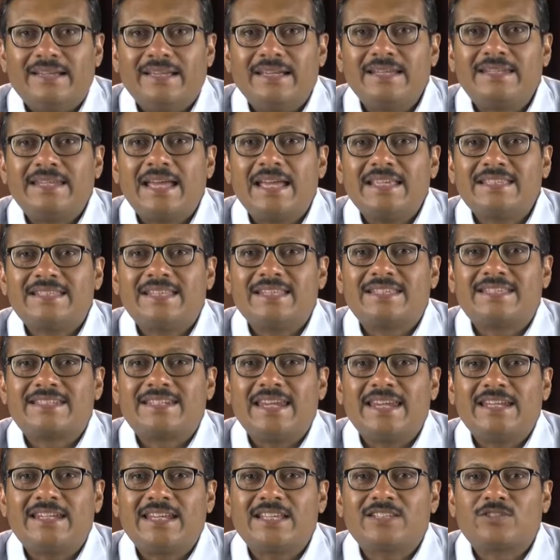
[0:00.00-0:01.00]
it has the
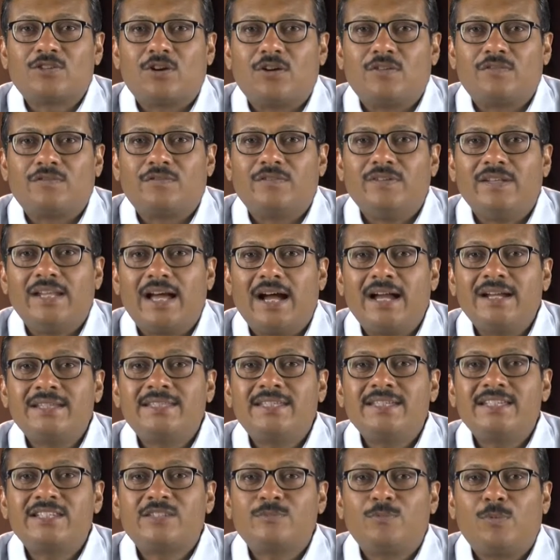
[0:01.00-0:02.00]
status of
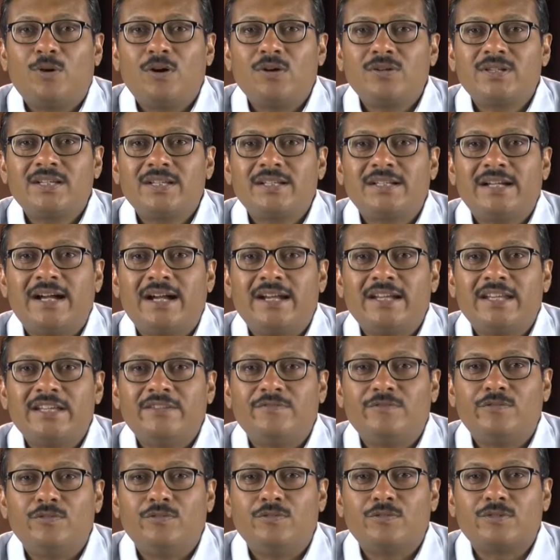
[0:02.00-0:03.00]
largest border
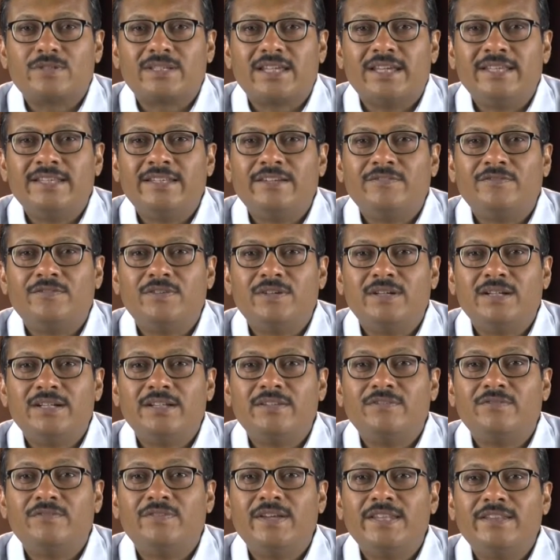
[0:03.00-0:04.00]
guarding force in the
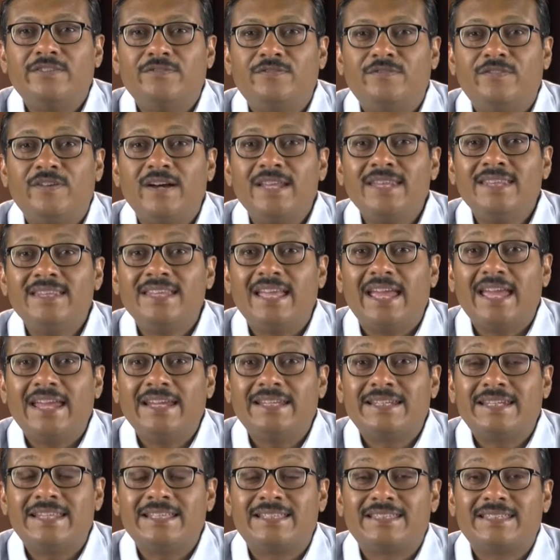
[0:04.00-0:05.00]
world with
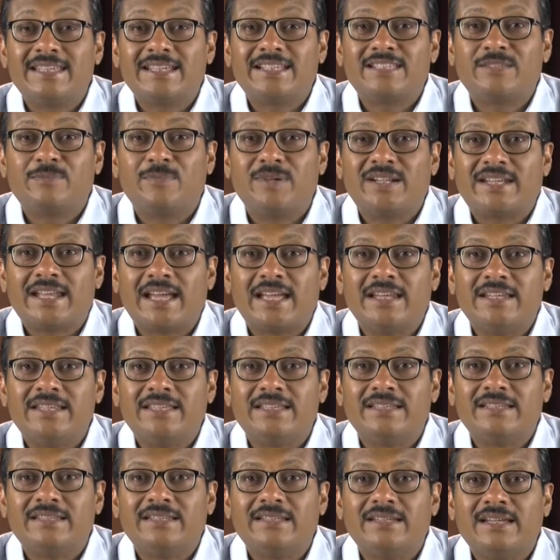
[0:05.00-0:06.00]
186
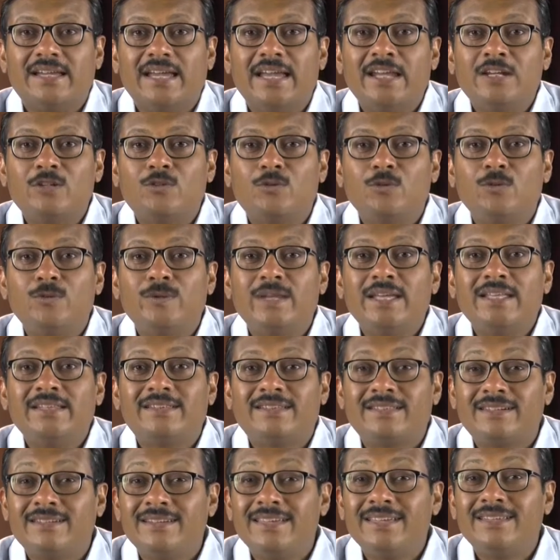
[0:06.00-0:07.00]
battalion, including
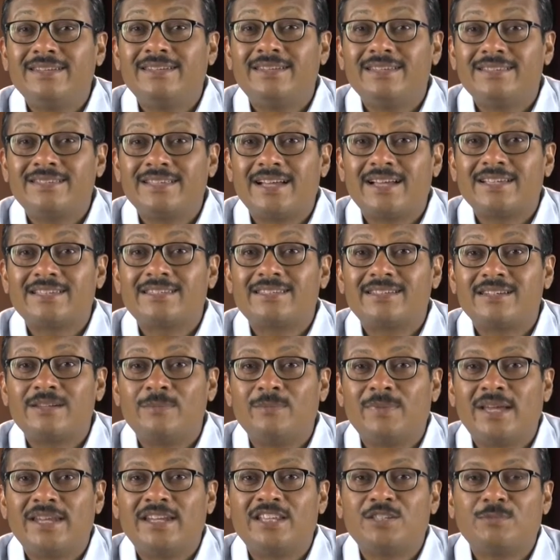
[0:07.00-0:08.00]
3 disaster
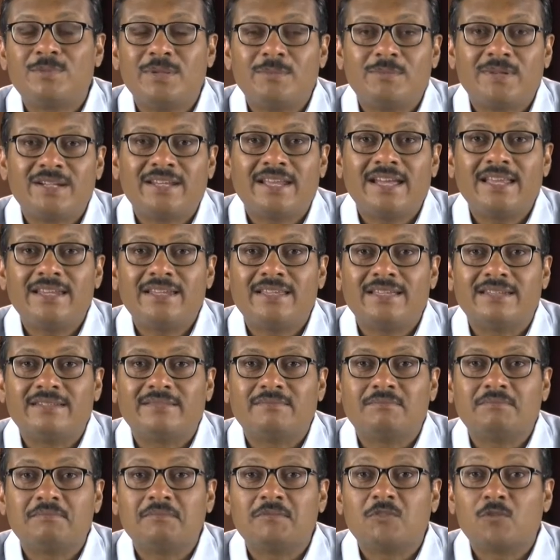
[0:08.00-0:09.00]
management battalion.
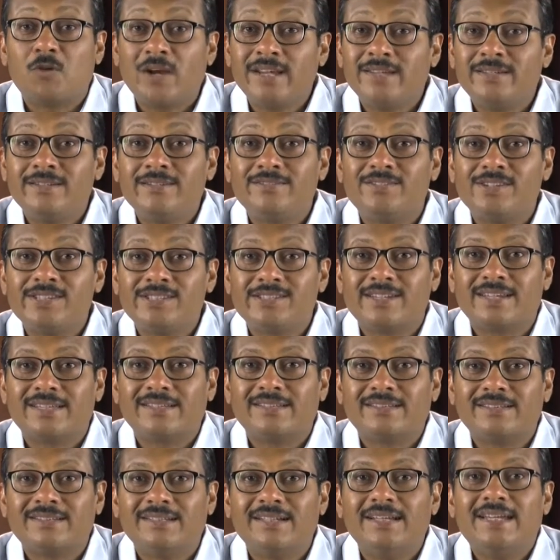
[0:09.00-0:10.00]
Quite
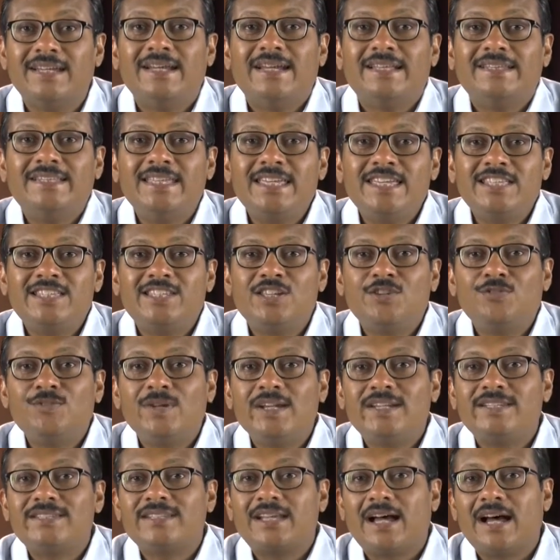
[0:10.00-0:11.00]
interesting. These
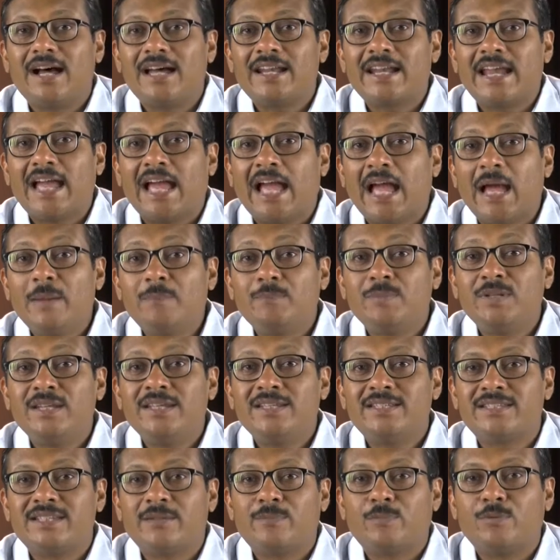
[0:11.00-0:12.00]
units are
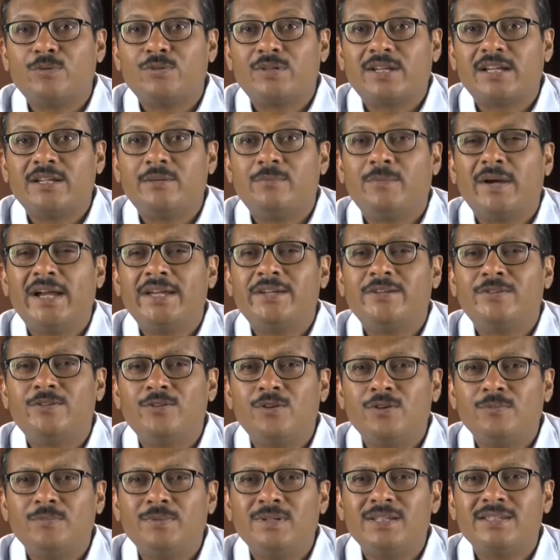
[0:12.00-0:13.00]
aptly supported by
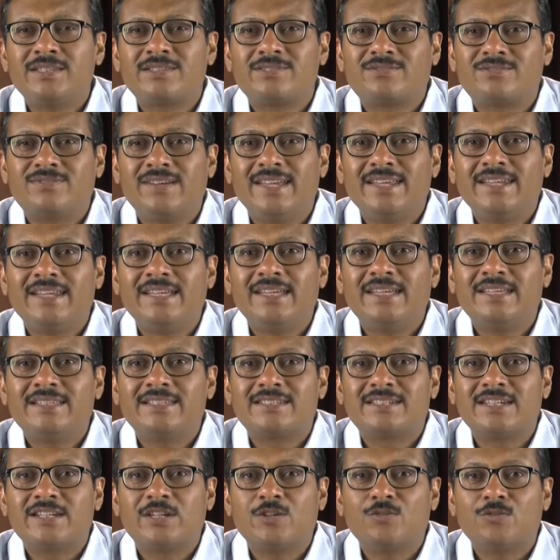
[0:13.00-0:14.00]
robust training
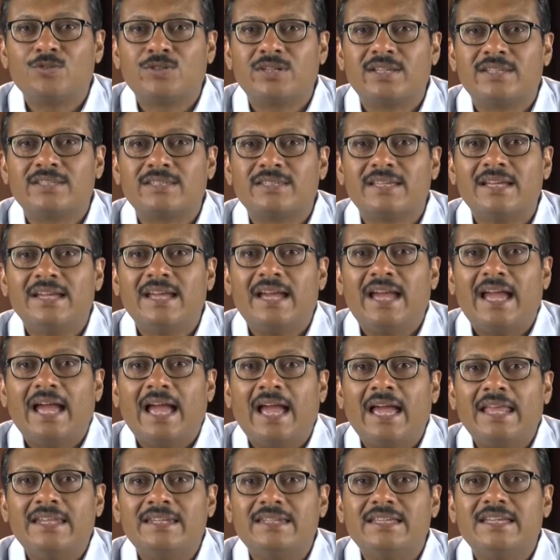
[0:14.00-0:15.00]
institutions
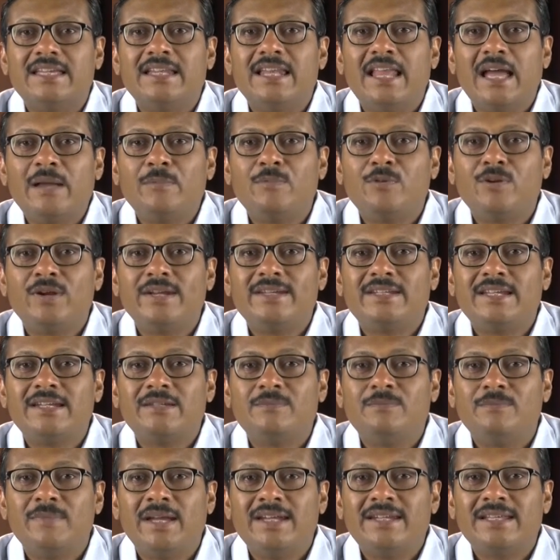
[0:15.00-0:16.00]
and
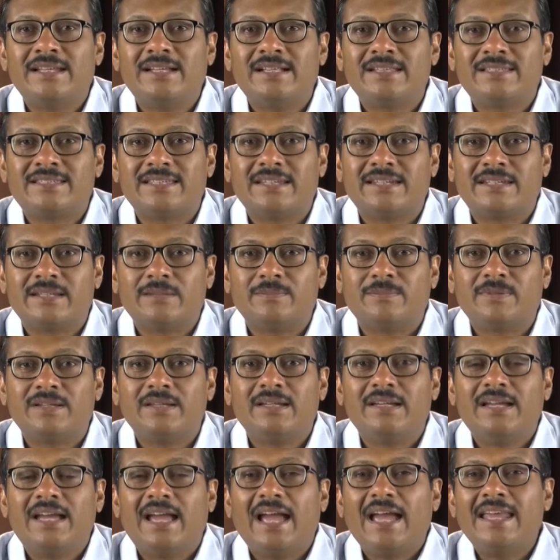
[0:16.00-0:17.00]
elaborated medical setup,
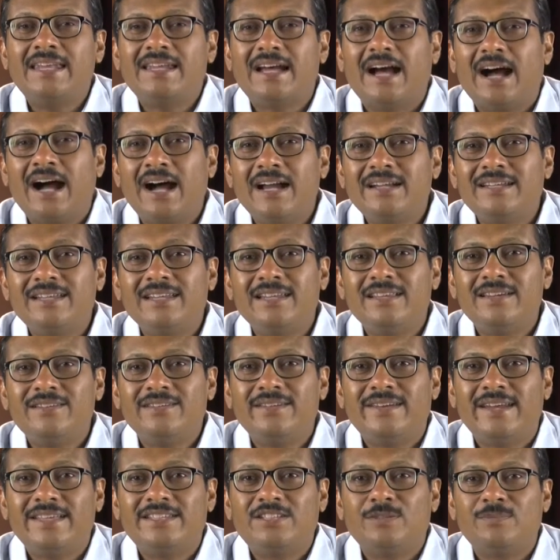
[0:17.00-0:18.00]
an
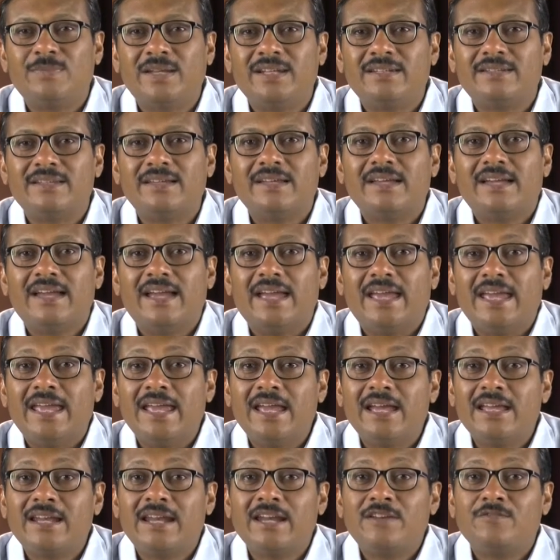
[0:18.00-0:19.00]
artillery regiment,
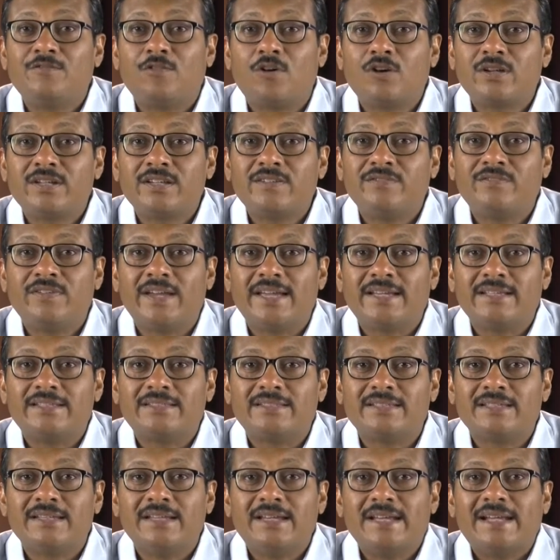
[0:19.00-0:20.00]
air and water
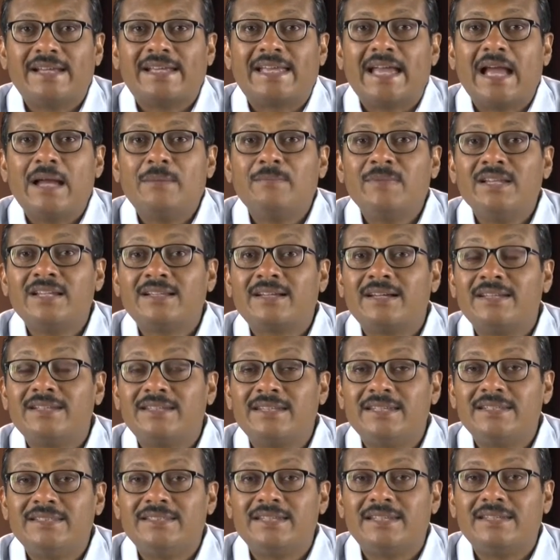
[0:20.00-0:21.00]
wings, camel
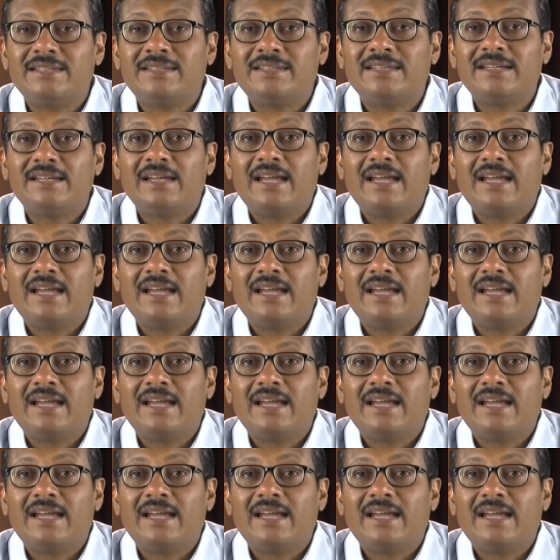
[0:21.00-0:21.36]
contingent